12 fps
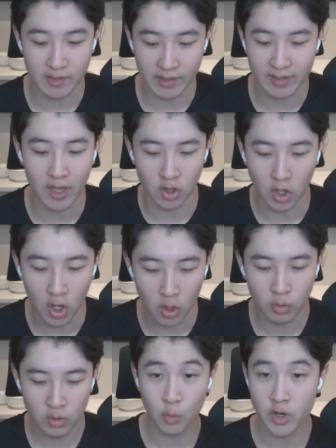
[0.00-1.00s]
Like,
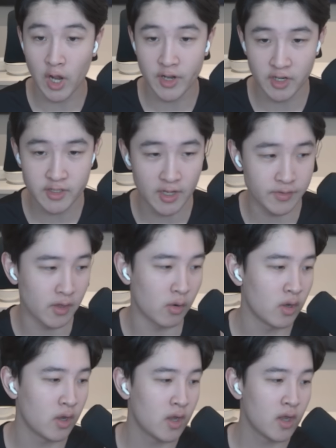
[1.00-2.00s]
hello? We're not done yet, though.
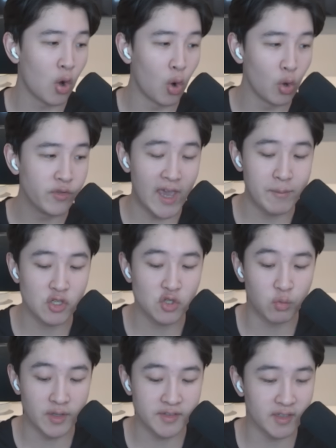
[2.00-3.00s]
Old damage,
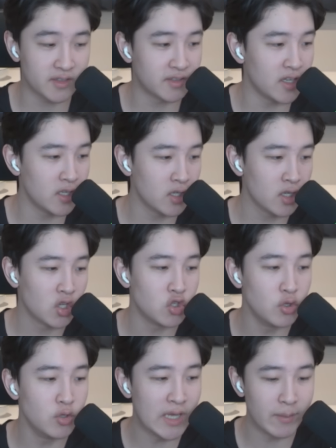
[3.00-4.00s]
116.
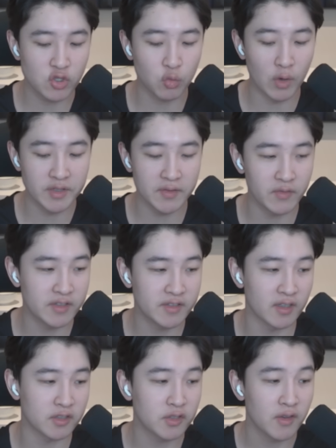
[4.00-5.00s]
New damage,
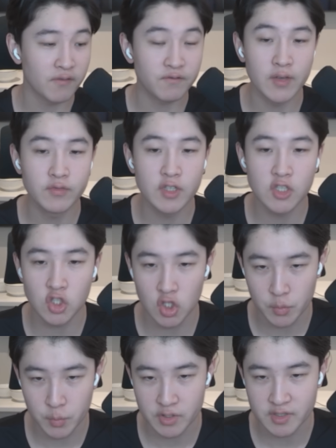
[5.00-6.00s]
176.
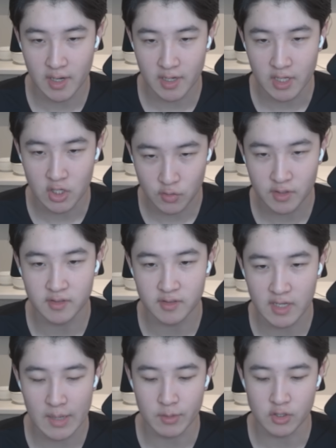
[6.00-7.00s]
52% increase in
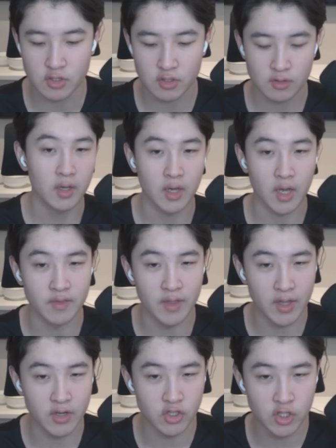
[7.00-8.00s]
damage. And
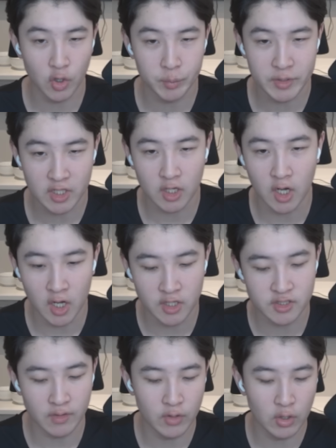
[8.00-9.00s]
then,
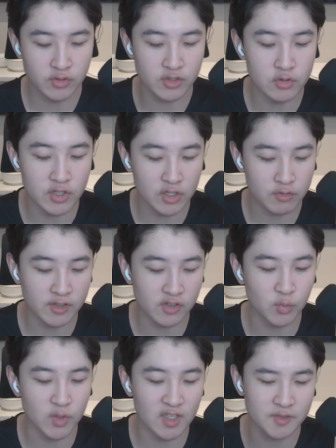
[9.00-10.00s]
because of those huge
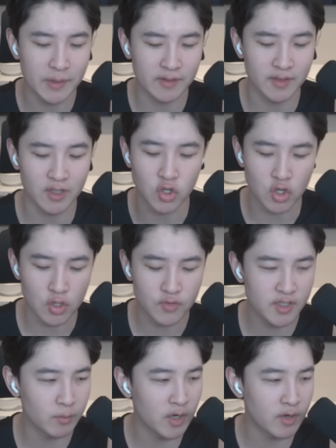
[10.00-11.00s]
increases, we'd expect, like, a nerf
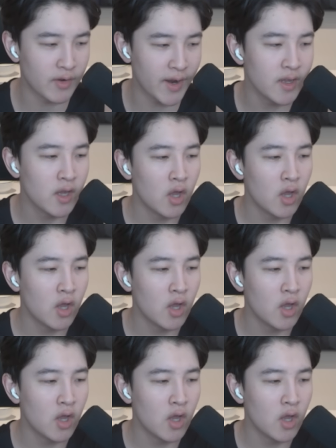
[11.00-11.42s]
somewhere, right?